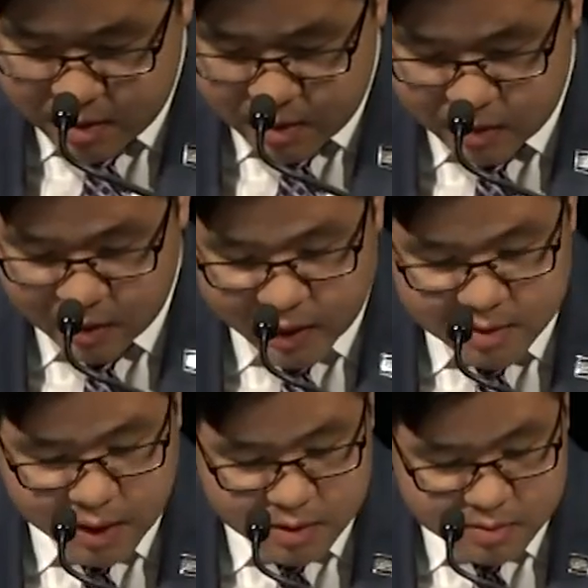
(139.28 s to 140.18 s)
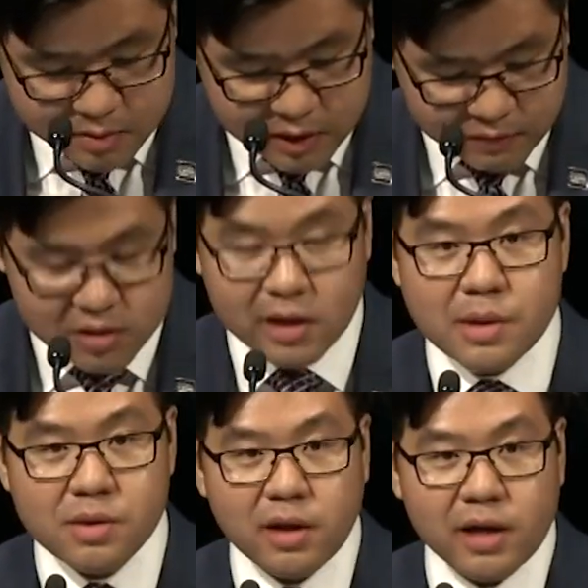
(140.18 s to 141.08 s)
In the late
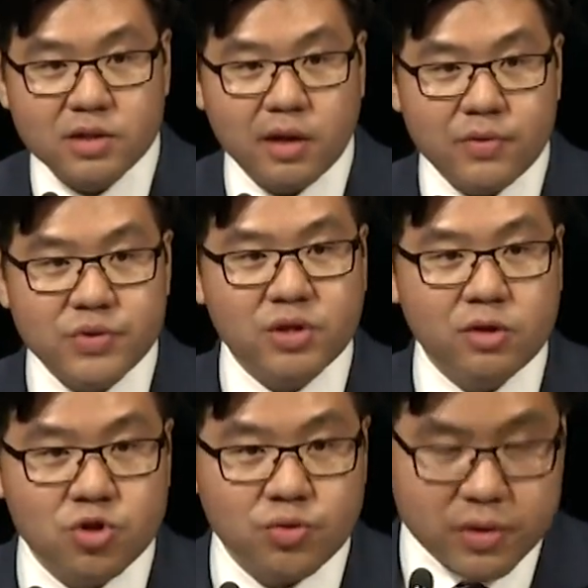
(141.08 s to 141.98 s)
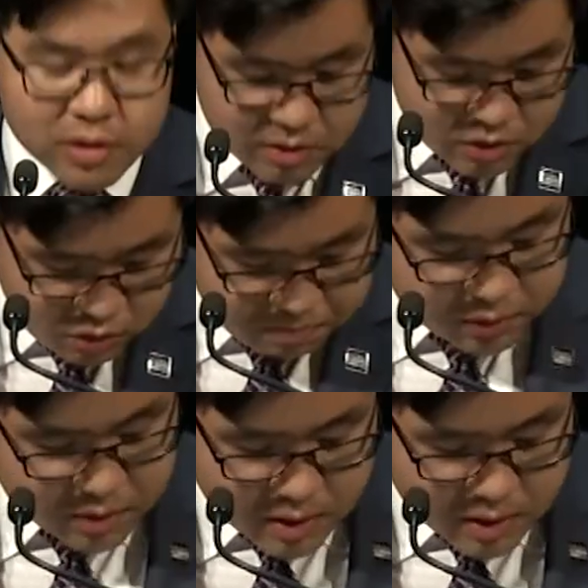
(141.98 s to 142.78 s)
17th and 18th centuries in Europe,